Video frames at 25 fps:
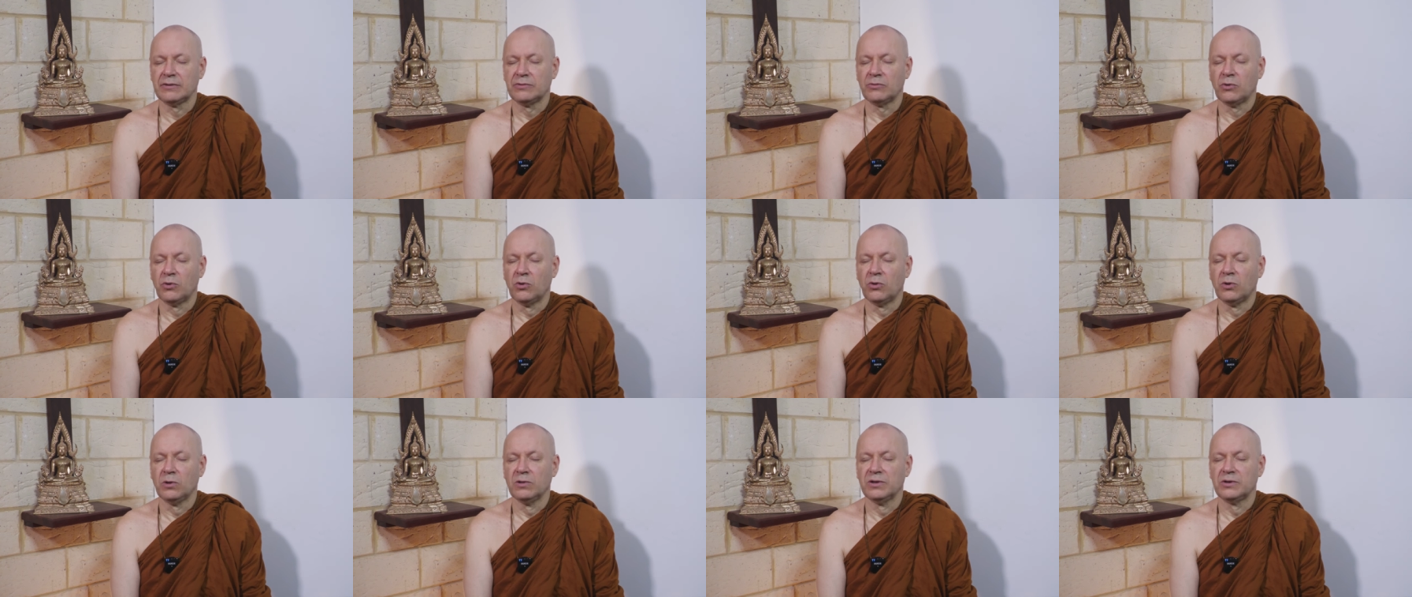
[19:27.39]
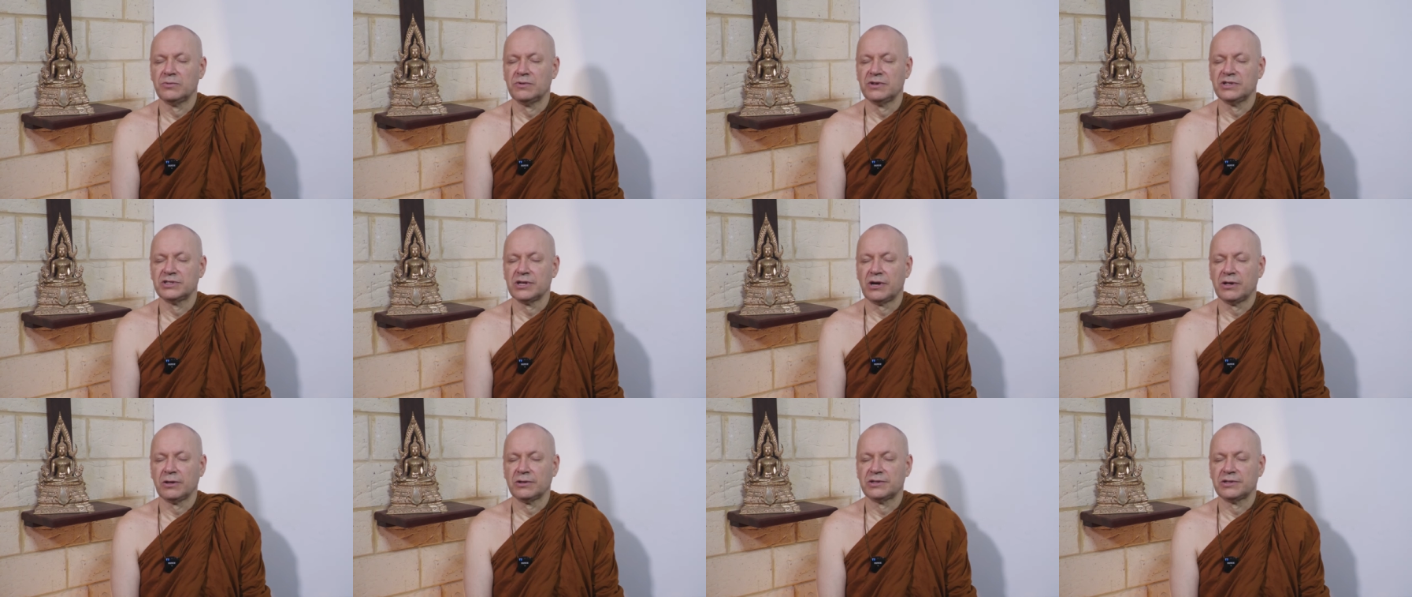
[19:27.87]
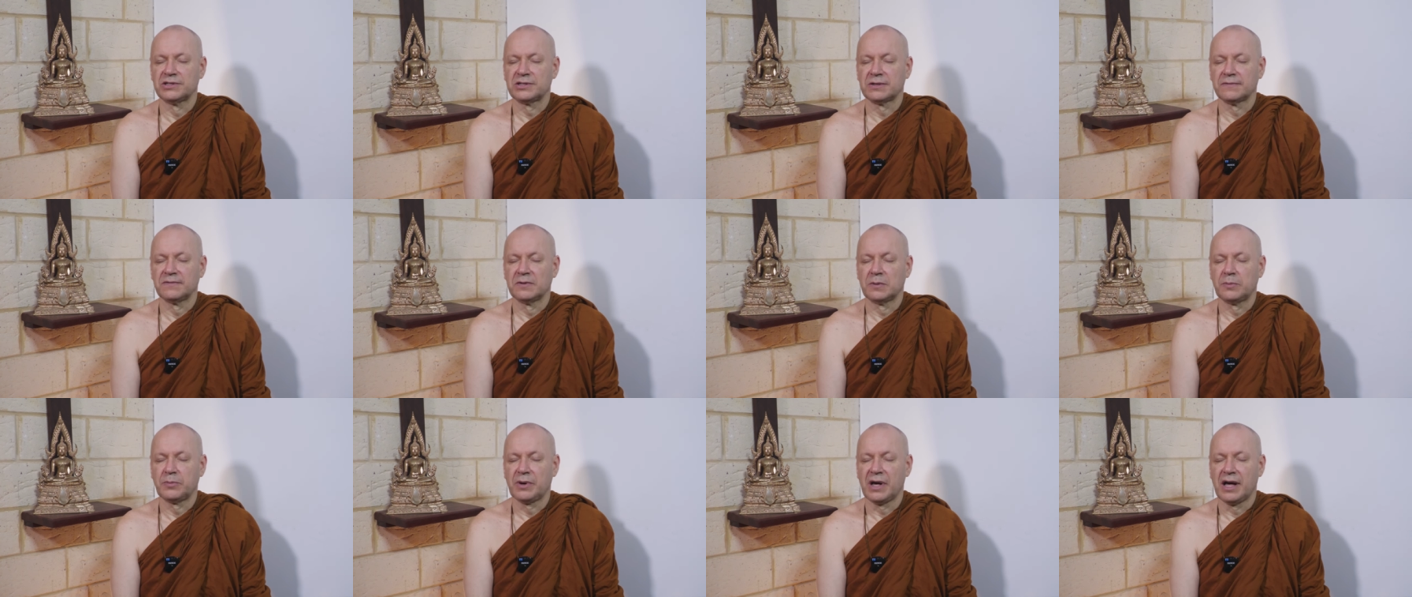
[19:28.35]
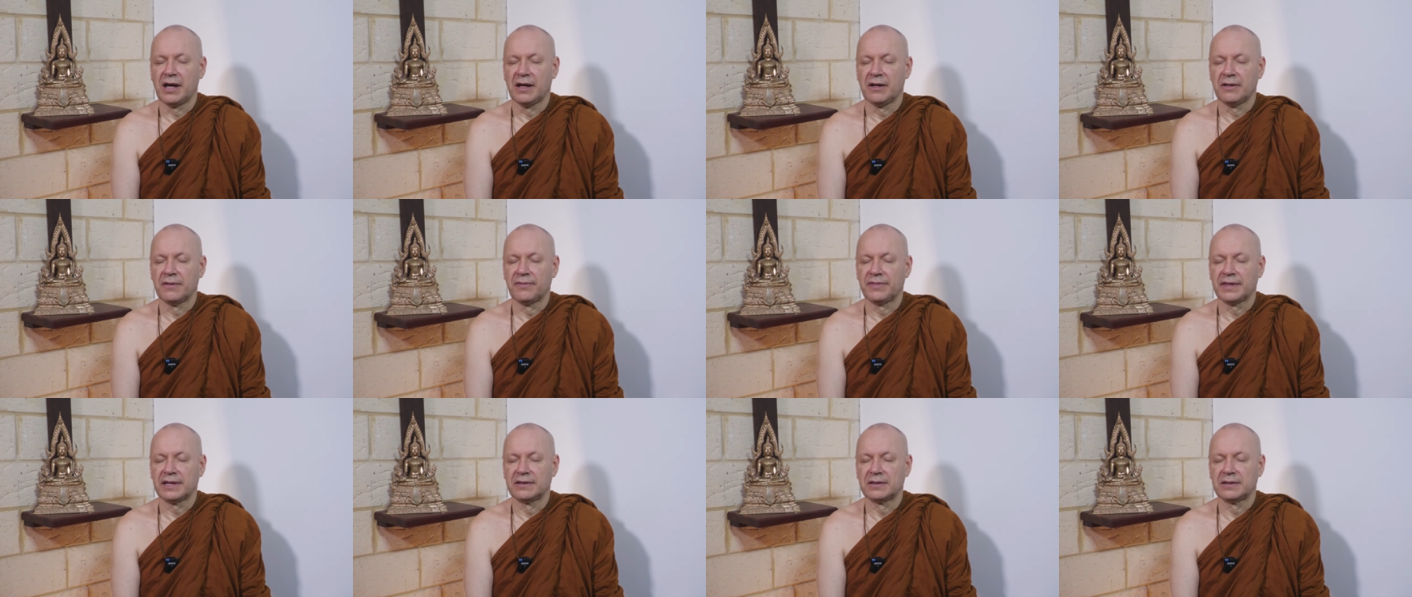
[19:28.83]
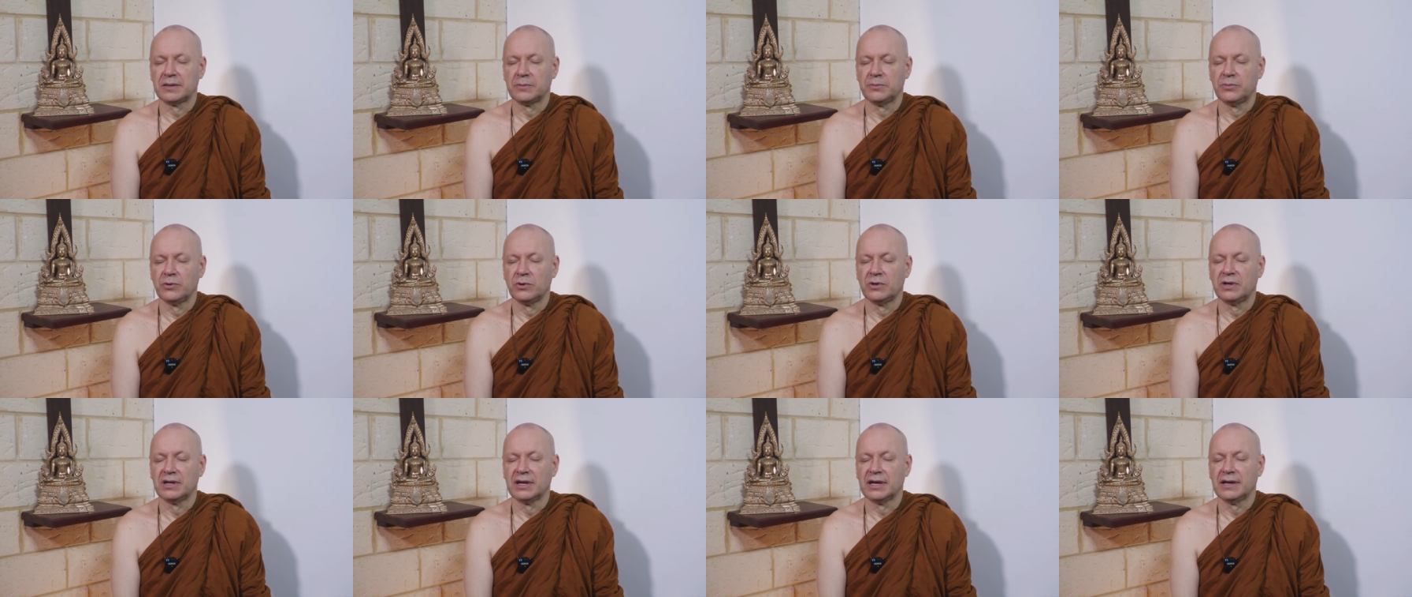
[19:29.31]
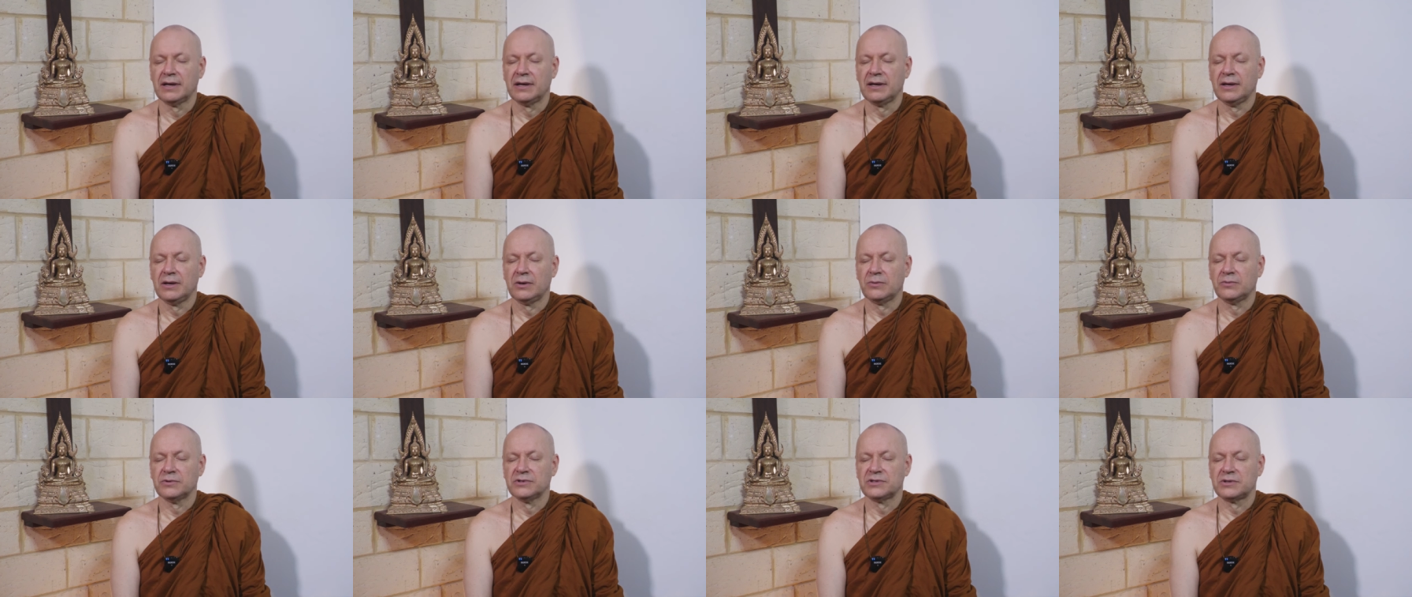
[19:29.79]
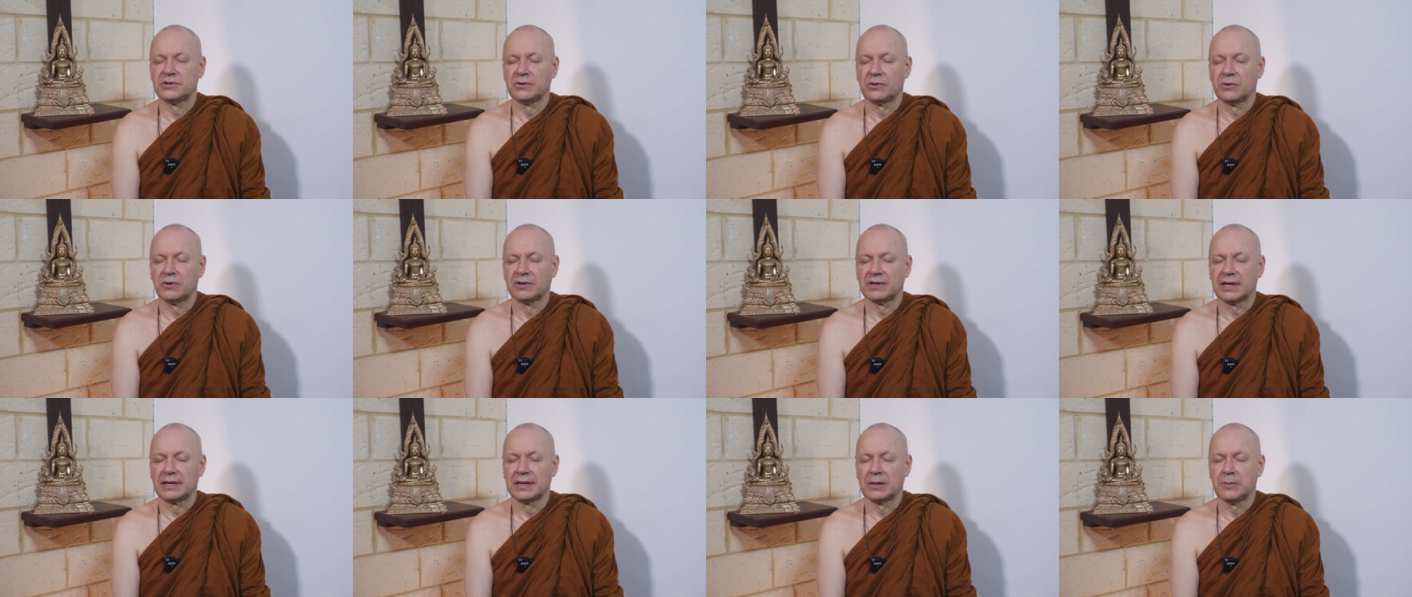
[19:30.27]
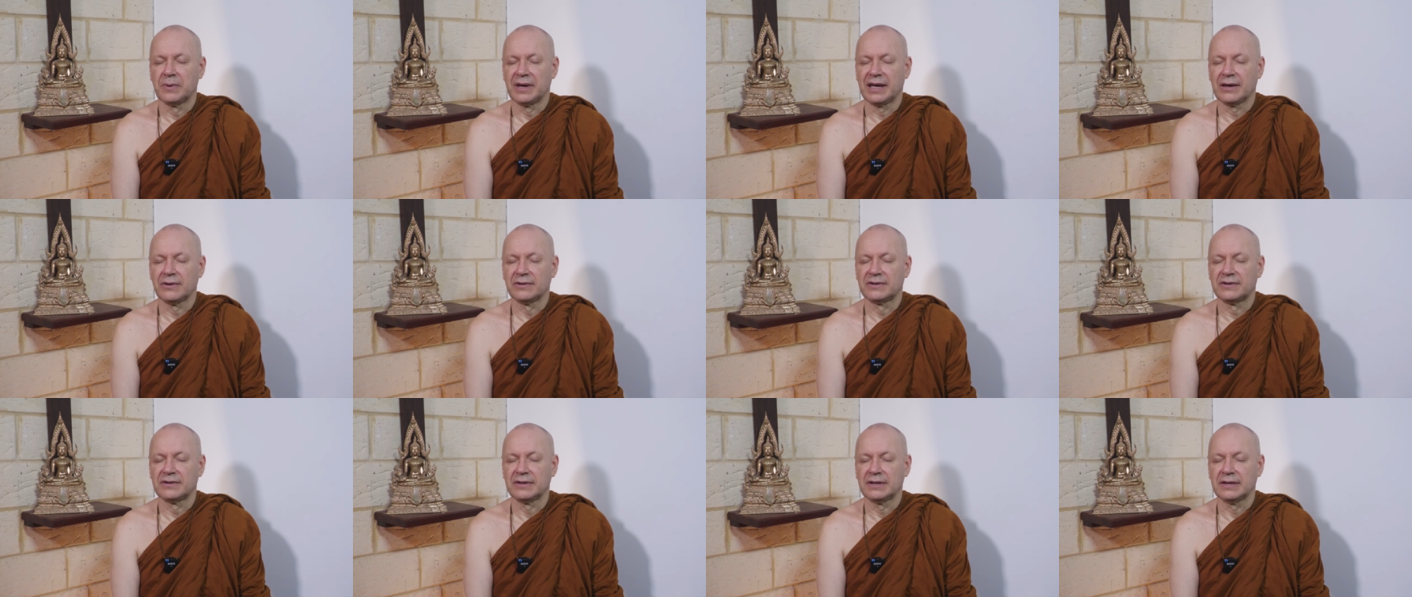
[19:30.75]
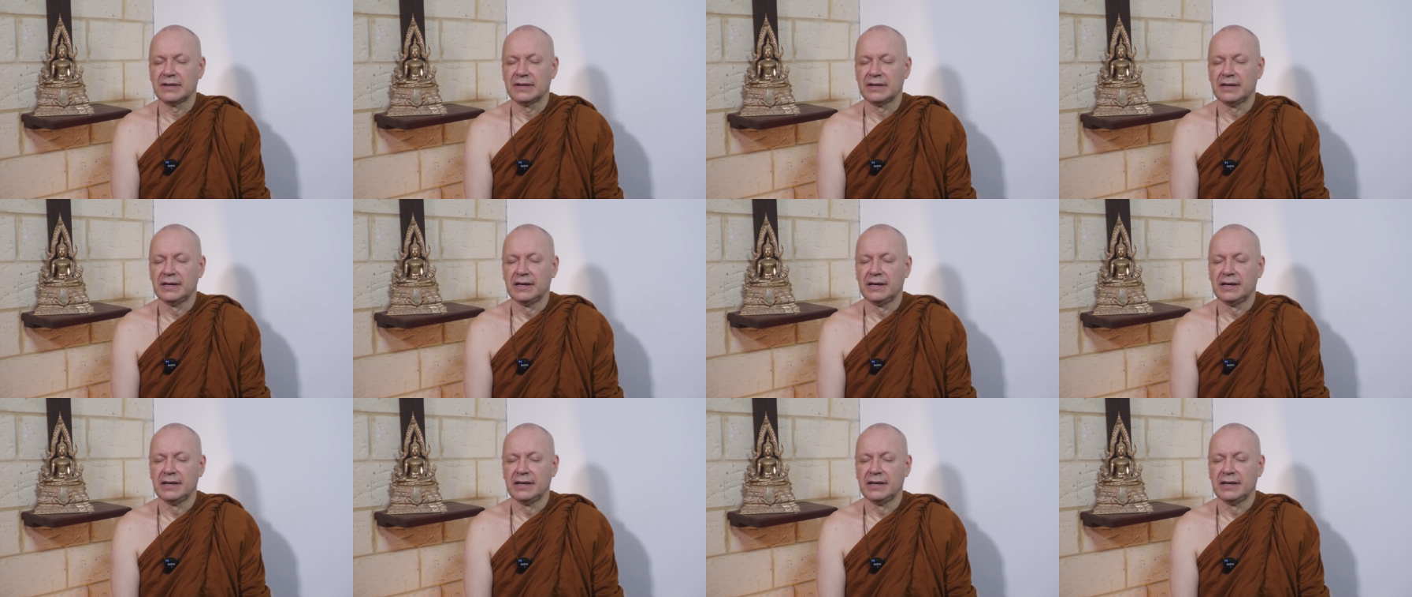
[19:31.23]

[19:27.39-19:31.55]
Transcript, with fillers: all the results of the path that the Buddha was talking about. Uh,